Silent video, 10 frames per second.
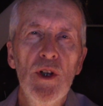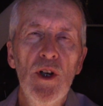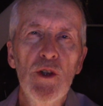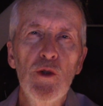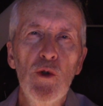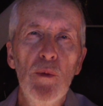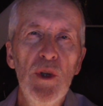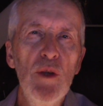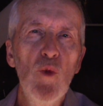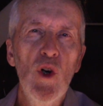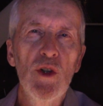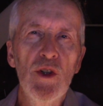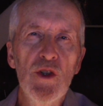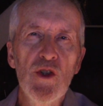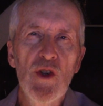onto a beam wall
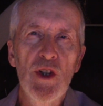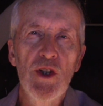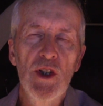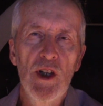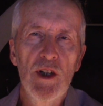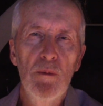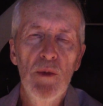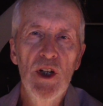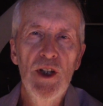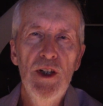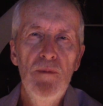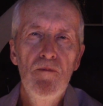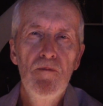construction like mine.